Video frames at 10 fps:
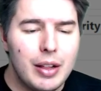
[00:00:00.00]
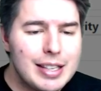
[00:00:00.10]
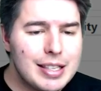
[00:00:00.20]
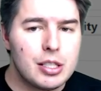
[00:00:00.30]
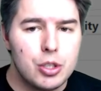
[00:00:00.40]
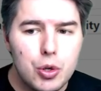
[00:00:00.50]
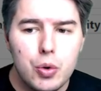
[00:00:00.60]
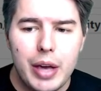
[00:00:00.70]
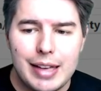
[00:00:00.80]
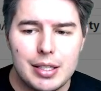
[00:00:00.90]
is its new
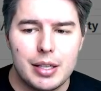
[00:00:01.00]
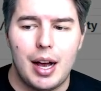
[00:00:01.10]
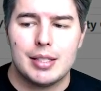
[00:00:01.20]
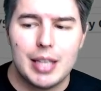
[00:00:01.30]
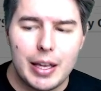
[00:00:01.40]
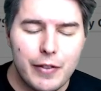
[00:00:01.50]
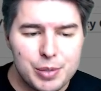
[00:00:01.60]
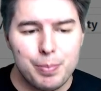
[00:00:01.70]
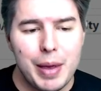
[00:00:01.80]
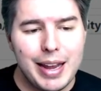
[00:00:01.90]
casting cost if it's
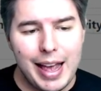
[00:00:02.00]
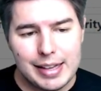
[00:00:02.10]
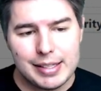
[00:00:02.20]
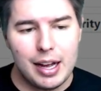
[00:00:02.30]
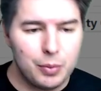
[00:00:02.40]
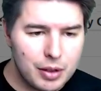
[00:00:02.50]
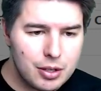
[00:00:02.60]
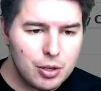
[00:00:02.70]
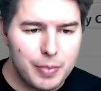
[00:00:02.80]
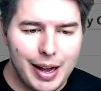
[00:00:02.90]
been exiled with a
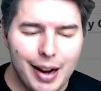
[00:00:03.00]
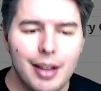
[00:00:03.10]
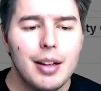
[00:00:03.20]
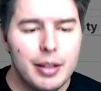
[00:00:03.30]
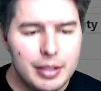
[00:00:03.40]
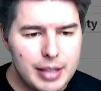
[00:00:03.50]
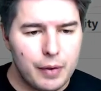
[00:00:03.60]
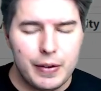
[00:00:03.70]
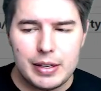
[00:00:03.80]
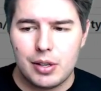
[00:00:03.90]
2 mana down
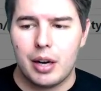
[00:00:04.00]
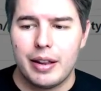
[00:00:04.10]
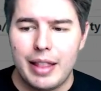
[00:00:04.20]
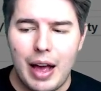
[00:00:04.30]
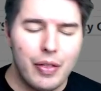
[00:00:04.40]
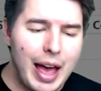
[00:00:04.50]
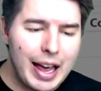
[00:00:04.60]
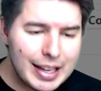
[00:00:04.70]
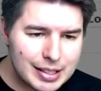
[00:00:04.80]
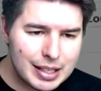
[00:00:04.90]
face card. Now that
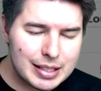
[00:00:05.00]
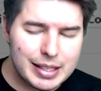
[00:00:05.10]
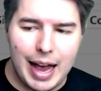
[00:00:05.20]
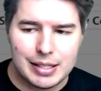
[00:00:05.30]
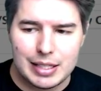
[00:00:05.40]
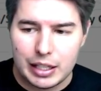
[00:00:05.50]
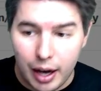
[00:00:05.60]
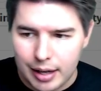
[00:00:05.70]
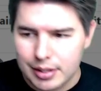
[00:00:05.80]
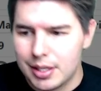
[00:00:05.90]
is its casting
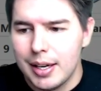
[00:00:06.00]
cost.